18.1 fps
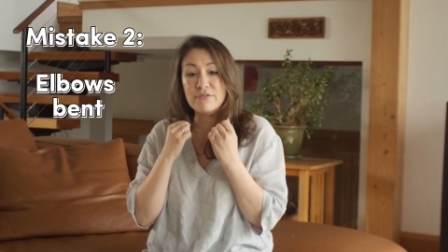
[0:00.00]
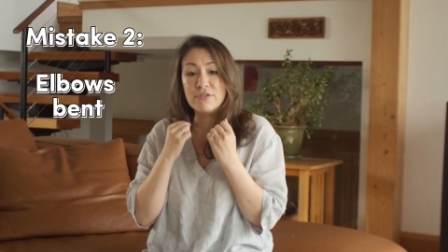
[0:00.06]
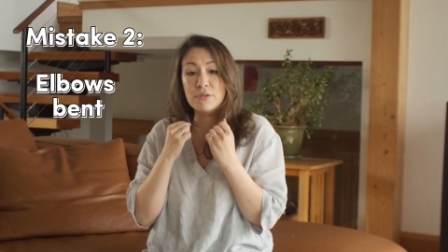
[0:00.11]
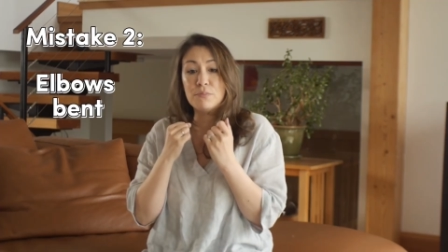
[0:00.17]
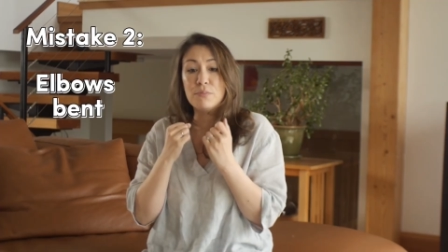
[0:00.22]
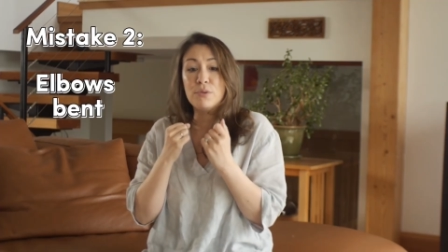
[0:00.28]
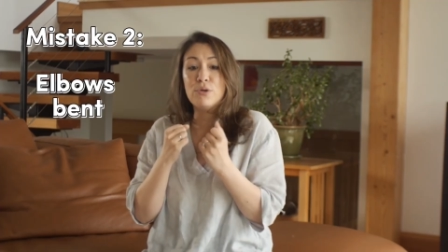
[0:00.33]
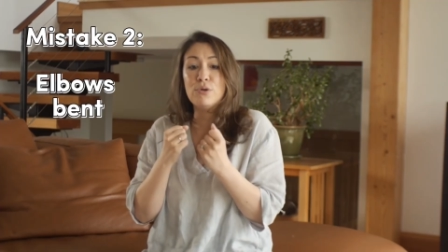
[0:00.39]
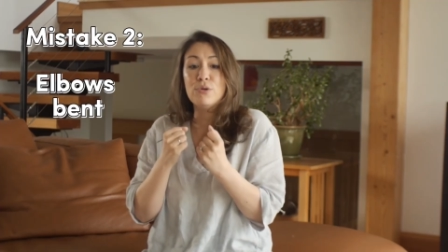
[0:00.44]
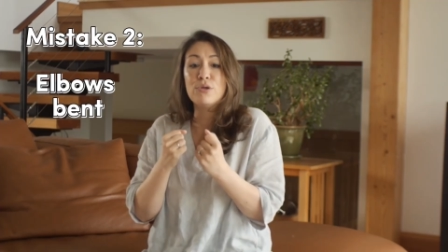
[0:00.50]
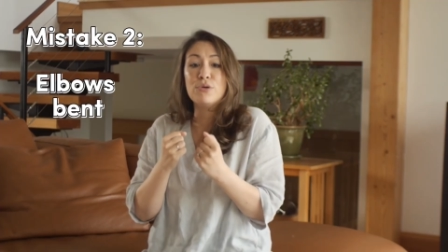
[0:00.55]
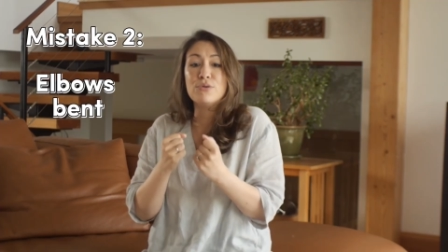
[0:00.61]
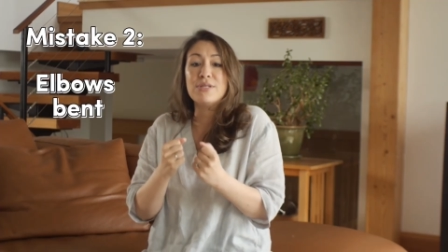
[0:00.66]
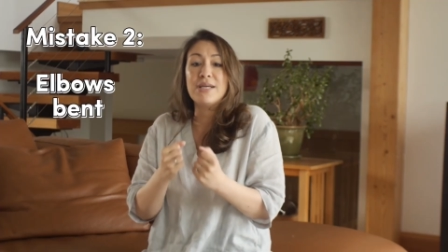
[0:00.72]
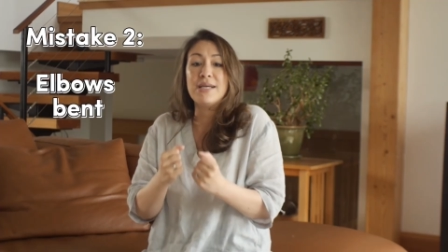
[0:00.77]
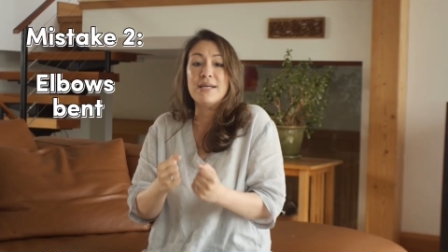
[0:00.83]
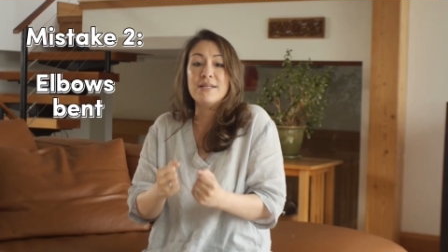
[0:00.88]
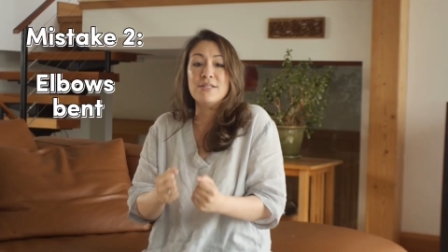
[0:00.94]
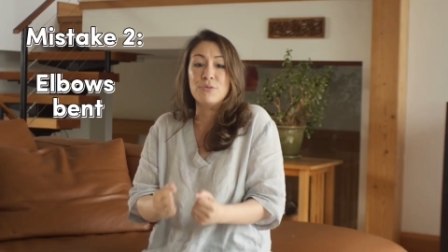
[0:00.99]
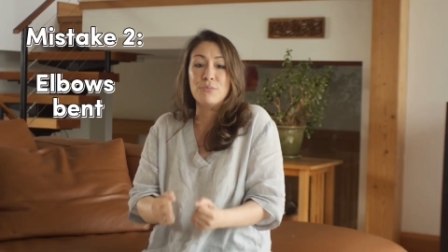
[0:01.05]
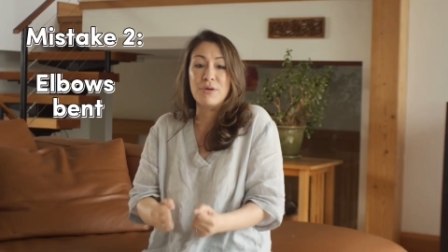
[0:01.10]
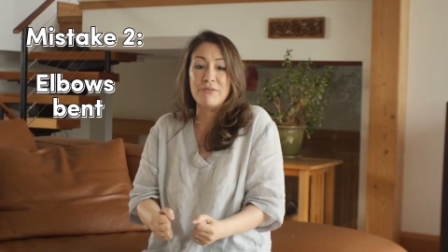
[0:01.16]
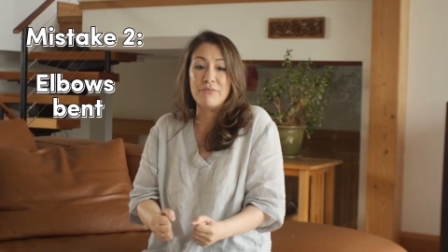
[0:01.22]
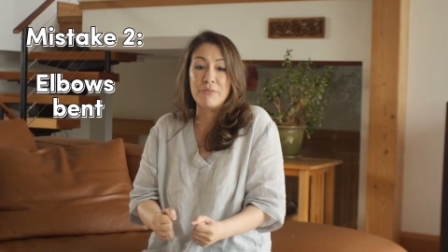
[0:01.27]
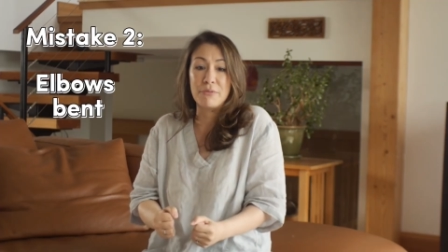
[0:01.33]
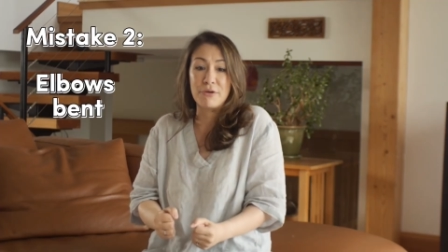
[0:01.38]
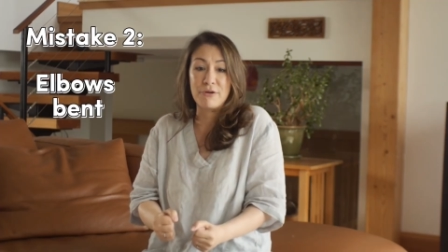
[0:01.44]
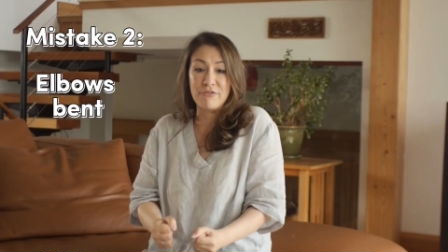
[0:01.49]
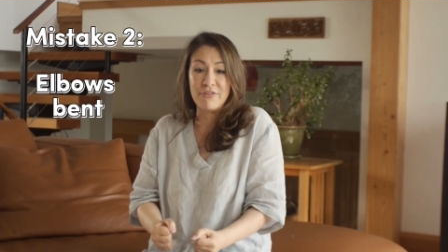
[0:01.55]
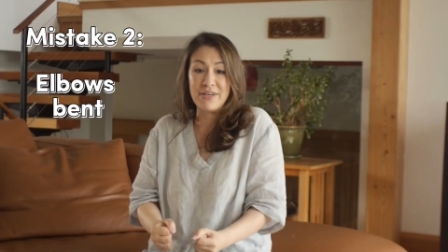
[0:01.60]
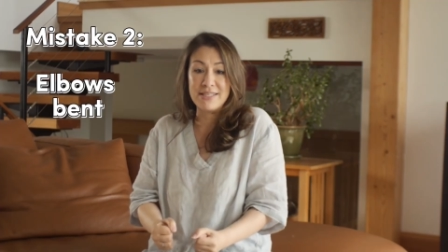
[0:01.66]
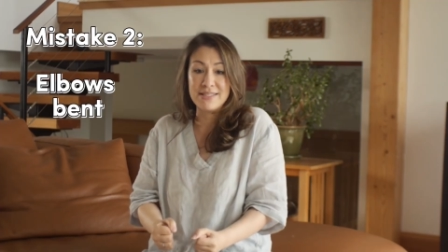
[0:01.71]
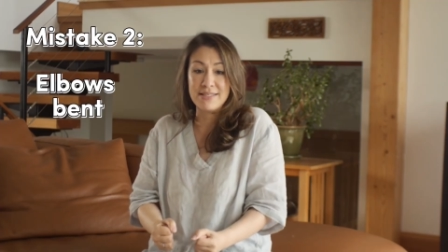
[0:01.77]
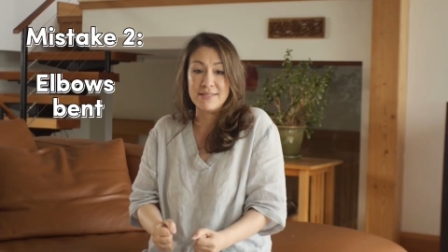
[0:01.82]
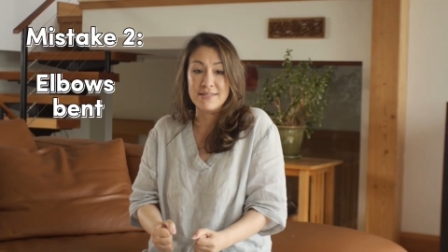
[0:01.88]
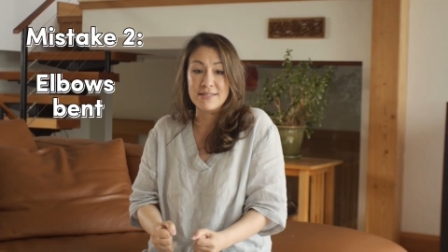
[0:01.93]
to pull those hands away from their
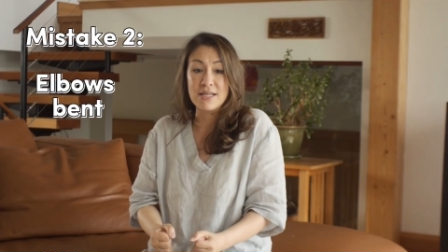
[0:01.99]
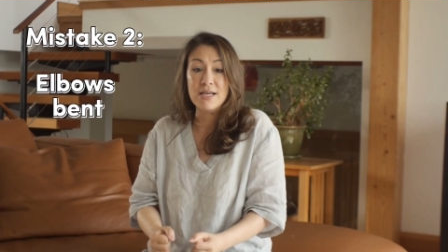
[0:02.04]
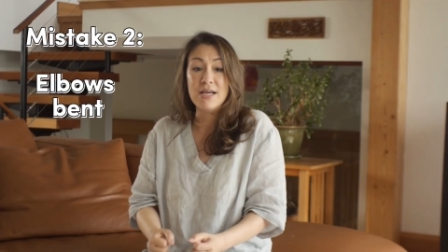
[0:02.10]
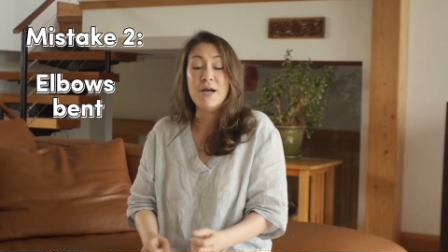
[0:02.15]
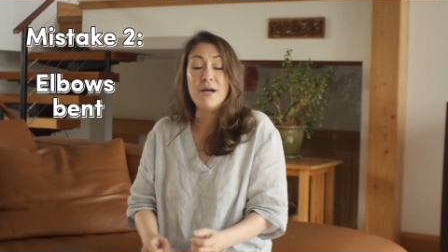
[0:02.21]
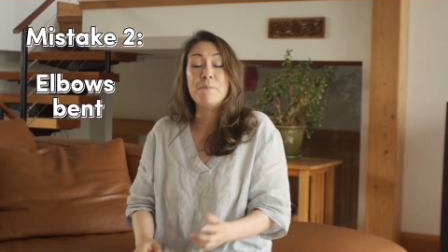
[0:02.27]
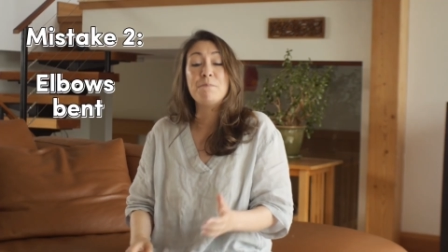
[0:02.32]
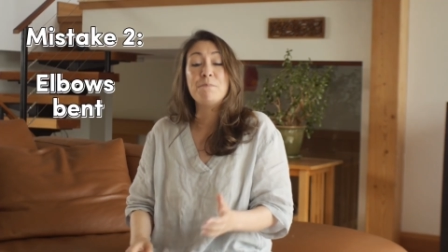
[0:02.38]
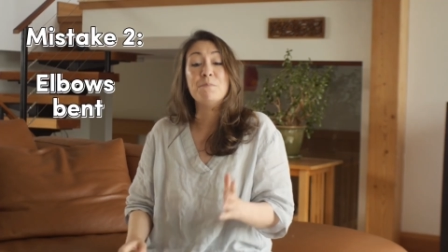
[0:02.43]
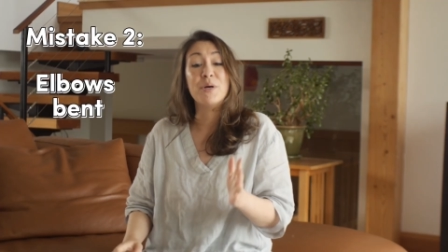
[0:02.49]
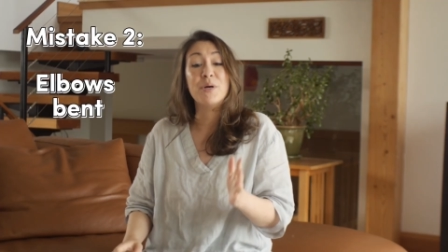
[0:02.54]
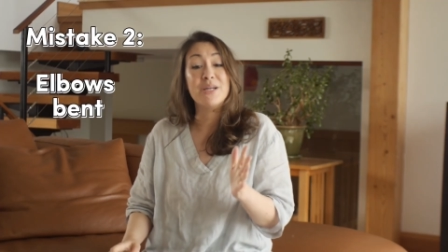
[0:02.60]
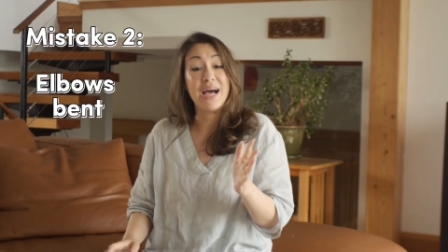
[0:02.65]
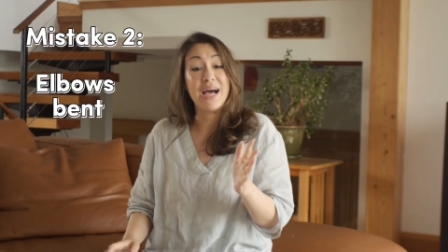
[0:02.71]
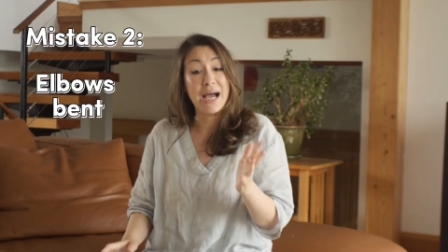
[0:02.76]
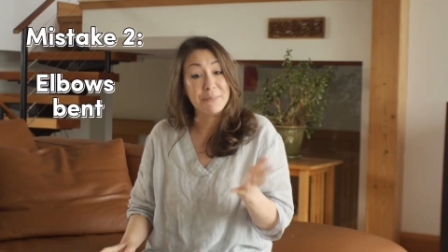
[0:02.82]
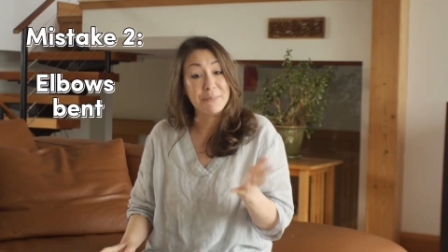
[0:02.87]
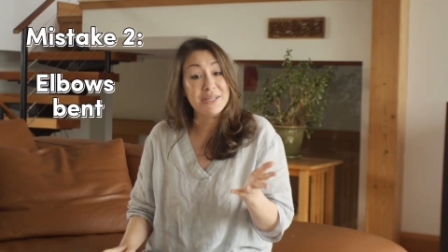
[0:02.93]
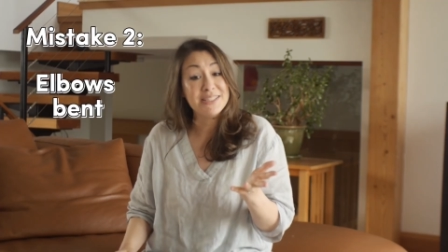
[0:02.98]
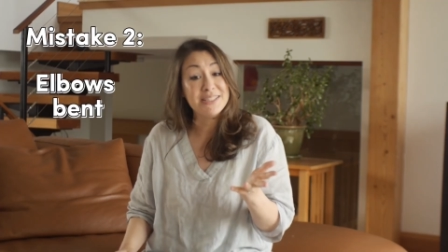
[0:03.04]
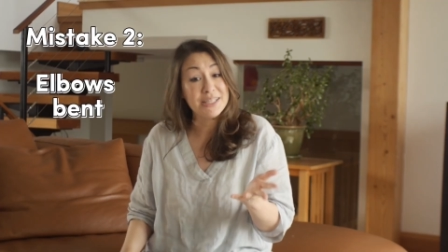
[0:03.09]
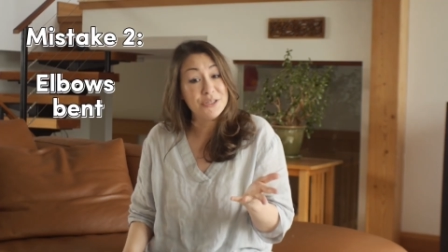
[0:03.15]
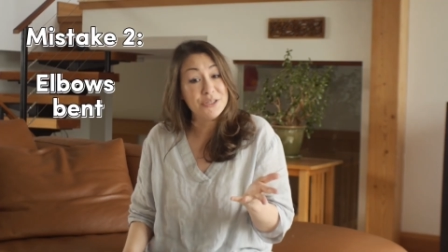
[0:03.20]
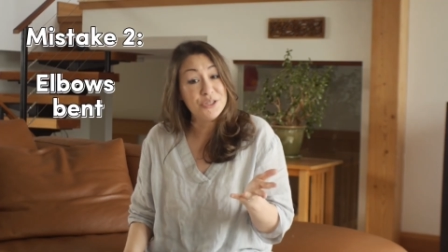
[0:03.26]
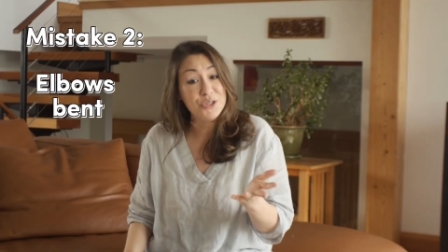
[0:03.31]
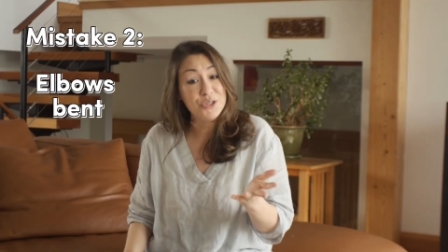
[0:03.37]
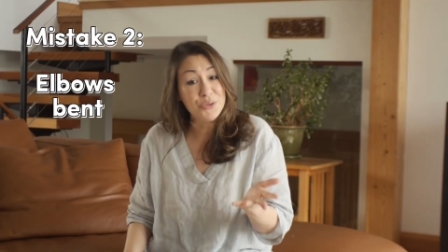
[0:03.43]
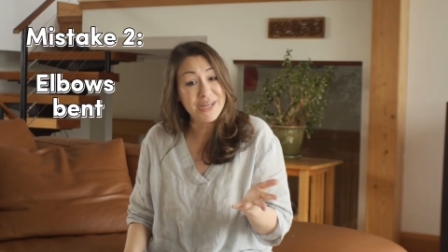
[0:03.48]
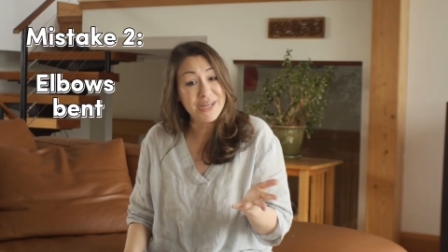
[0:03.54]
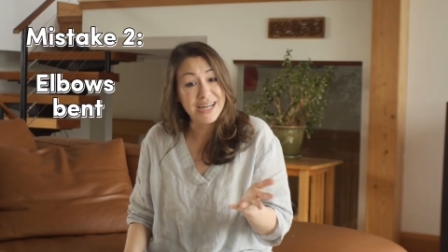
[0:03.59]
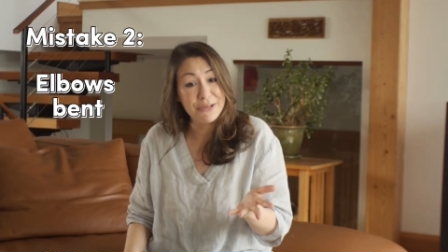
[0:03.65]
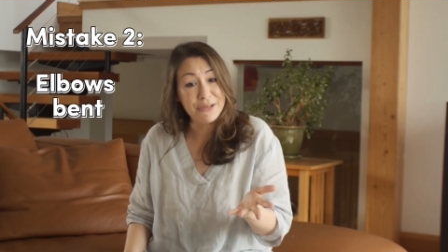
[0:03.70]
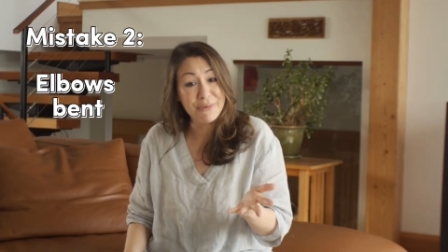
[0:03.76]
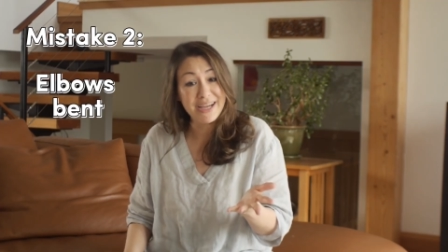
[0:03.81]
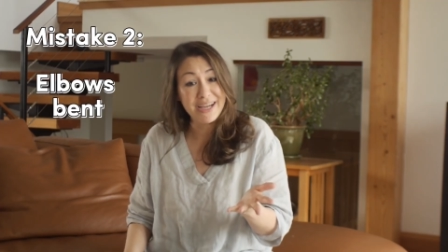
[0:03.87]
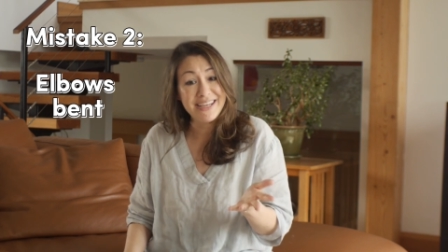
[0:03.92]
faces. But I'm going to tell you to do it
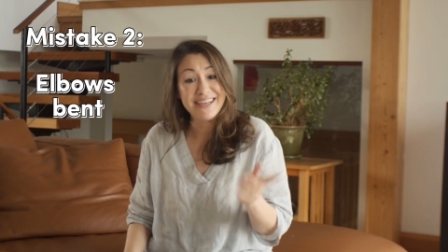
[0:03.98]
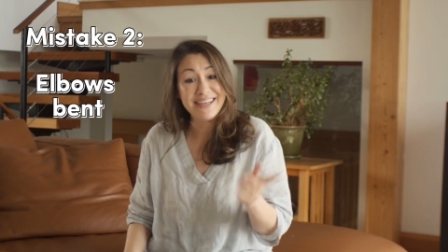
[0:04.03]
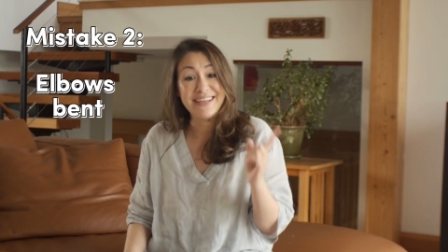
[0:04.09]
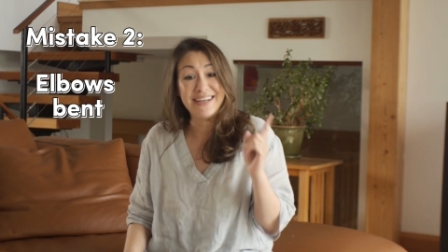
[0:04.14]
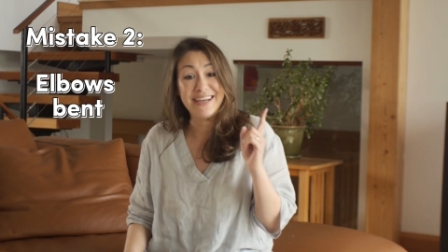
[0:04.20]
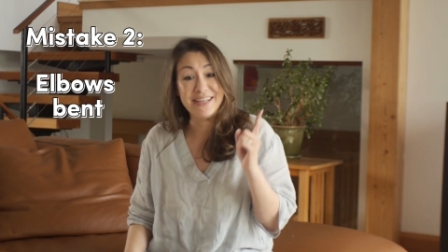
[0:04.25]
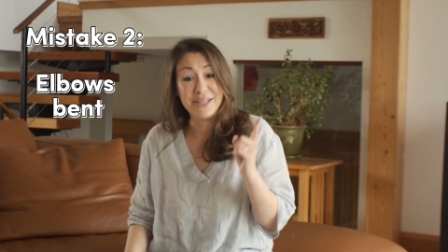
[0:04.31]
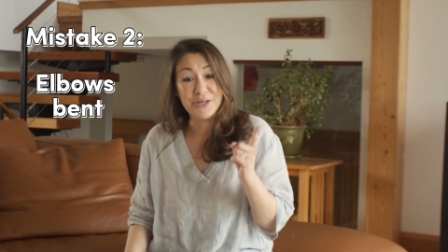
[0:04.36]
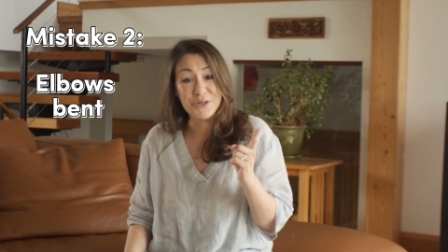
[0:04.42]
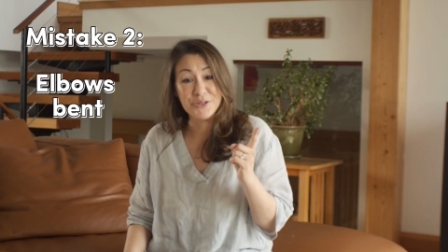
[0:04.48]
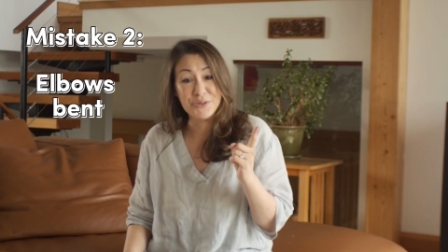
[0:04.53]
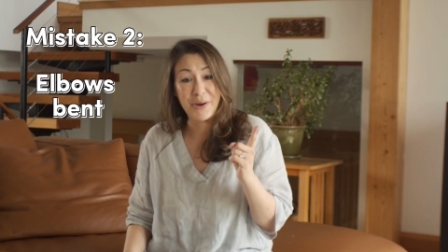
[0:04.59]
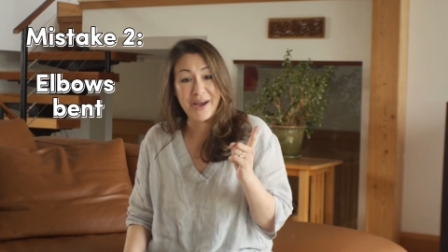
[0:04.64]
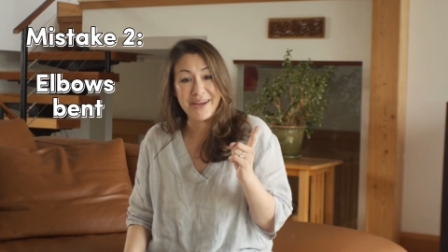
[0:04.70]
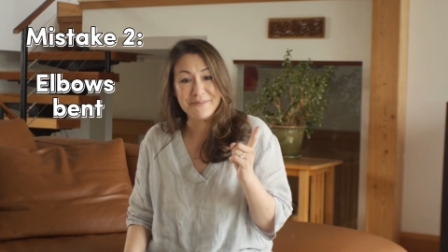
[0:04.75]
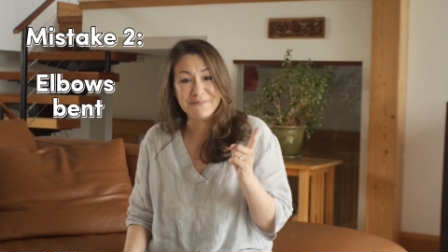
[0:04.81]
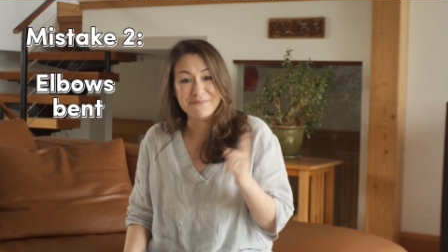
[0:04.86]
anyway, and here's why.